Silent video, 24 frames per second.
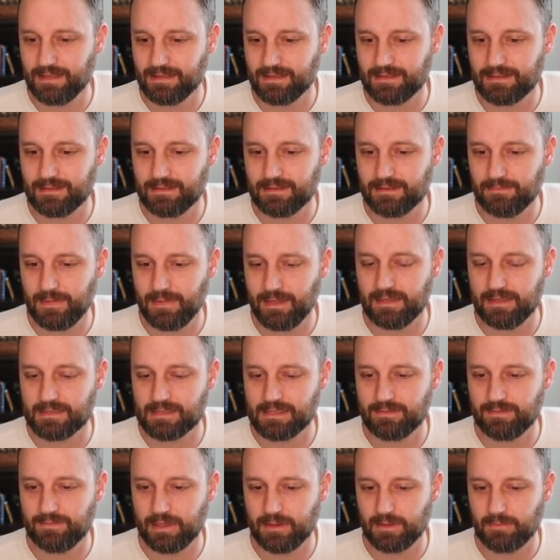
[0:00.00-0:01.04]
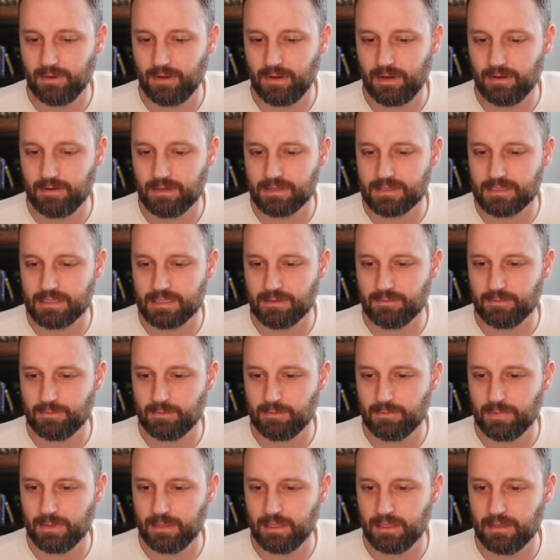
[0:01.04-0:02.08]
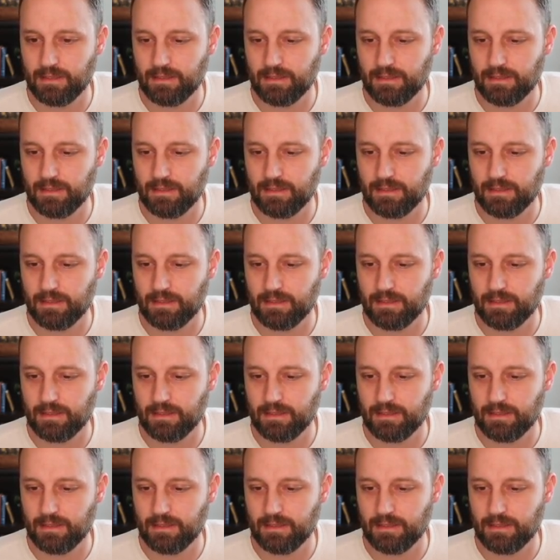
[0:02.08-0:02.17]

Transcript: making significant progress here would be